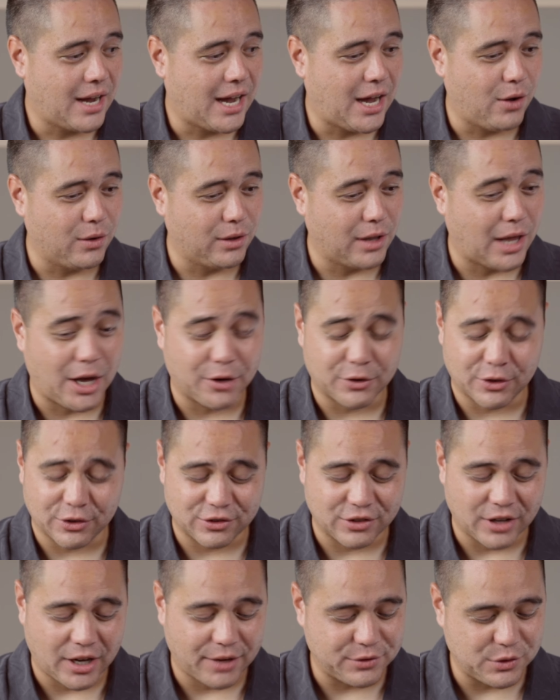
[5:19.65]
how loud or
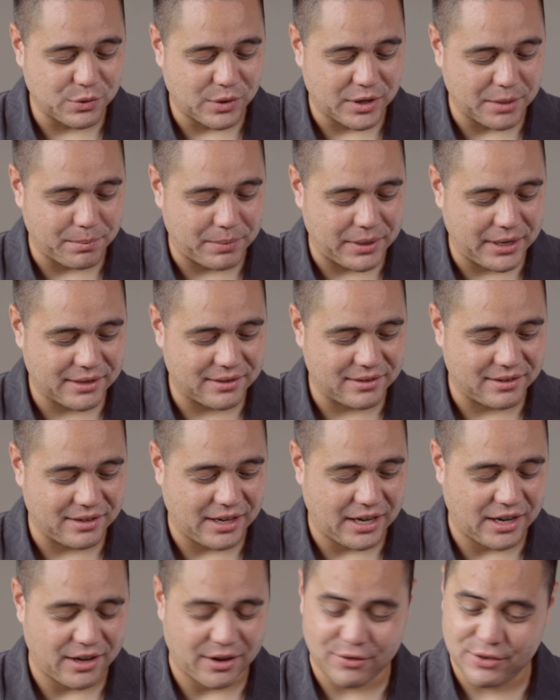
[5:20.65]
soft you want to pick.
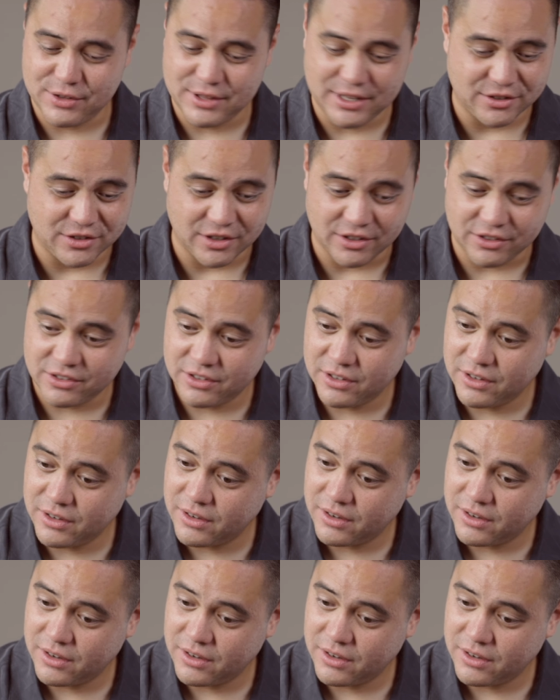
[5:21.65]
Everything just...